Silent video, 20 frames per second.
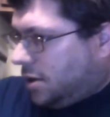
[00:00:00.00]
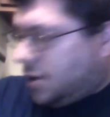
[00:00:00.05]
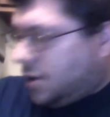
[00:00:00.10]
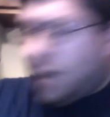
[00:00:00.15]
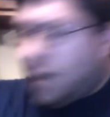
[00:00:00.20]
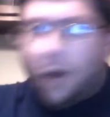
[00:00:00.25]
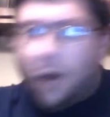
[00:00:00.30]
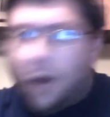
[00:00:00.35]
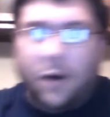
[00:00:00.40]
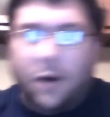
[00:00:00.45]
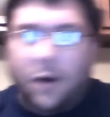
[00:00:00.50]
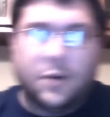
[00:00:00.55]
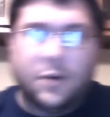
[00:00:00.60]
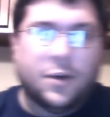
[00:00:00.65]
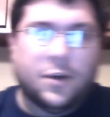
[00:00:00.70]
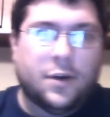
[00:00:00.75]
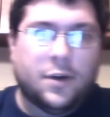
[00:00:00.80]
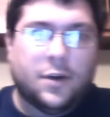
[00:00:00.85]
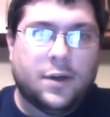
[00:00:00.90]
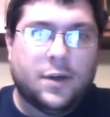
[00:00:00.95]
charge
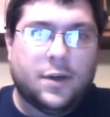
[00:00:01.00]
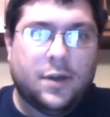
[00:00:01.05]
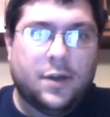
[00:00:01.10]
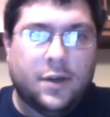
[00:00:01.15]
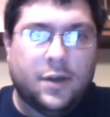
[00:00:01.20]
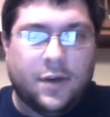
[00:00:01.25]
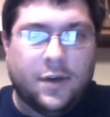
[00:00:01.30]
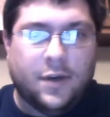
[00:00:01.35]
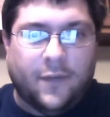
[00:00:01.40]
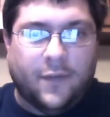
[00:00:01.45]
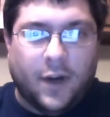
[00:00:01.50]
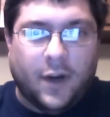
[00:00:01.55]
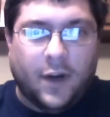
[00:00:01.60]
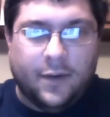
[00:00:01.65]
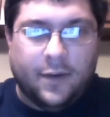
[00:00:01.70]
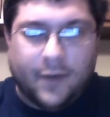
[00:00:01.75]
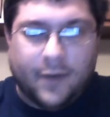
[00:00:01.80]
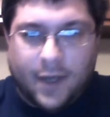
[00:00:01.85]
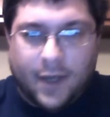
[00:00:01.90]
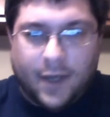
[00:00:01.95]
on a
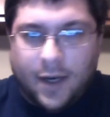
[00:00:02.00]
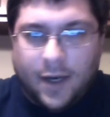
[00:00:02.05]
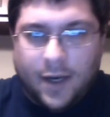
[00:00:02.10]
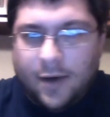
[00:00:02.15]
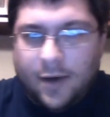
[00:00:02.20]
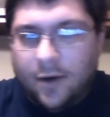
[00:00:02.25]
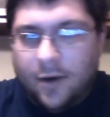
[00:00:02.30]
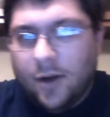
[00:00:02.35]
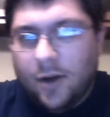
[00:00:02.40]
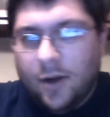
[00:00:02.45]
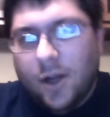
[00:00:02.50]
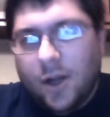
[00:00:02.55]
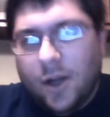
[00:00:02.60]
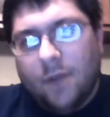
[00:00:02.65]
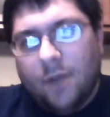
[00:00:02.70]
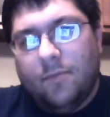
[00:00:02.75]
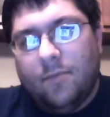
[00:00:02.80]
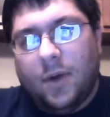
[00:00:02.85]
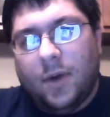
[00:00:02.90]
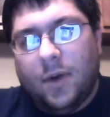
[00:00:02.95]
device I got here,
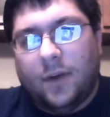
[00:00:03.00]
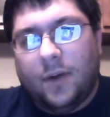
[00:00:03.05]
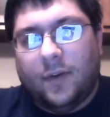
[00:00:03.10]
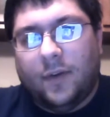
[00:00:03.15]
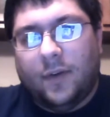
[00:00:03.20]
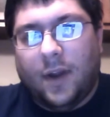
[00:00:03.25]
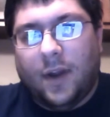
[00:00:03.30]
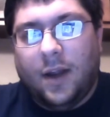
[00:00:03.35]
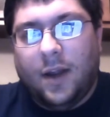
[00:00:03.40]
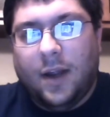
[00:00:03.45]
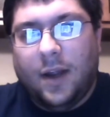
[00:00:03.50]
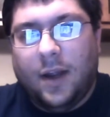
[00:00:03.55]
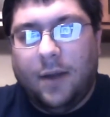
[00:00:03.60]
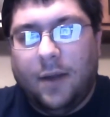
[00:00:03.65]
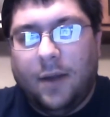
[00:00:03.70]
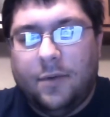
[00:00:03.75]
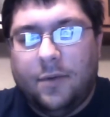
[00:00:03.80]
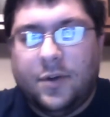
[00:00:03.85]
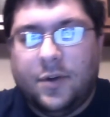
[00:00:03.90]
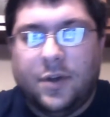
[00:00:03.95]
but
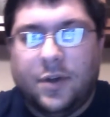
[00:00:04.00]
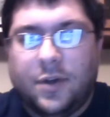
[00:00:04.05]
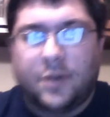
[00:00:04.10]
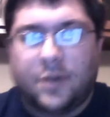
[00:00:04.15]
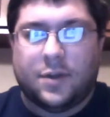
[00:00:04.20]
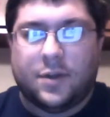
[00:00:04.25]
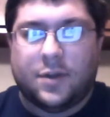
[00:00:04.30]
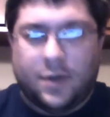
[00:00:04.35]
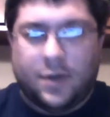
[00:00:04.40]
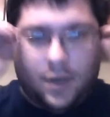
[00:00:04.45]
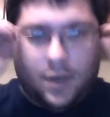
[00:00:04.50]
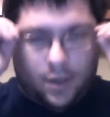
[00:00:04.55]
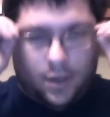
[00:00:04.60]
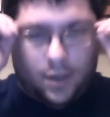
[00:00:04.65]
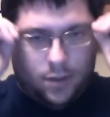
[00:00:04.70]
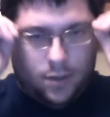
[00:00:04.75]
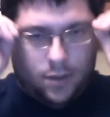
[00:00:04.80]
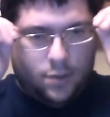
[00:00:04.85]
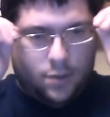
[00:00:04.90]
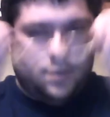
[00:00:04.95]
I was just
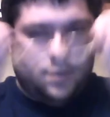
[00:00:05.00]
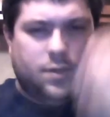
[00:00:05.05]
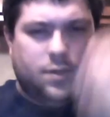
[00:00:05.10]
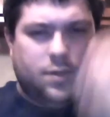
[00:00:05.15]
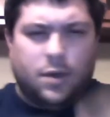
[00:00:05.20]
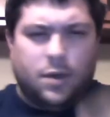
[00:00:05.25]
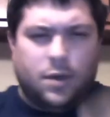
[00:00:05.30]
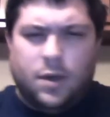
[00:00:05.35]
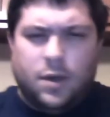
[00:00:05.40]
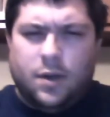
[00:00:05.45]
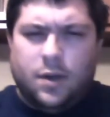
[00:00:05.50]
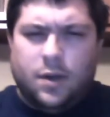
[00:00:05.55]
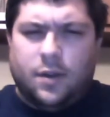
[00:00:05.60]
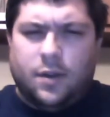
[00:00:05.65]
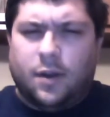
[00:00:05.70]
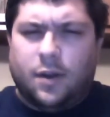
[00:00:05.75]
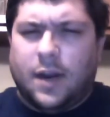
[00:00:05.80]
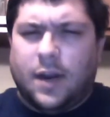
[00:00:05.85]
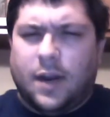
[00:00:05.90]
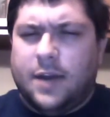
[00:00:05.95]

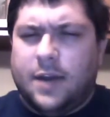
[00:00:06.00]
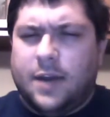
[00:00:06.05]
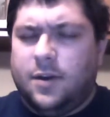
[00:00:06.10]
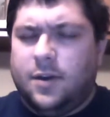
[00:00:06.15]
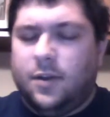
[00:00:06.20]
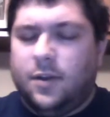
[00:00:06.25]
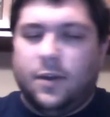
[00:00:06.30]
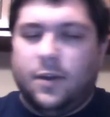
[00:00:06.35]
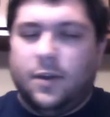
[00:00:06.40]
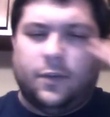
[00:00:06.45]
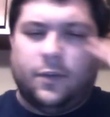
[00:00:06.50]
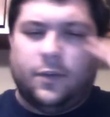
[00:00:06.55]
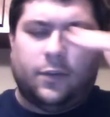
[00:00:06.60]
thought I'd do this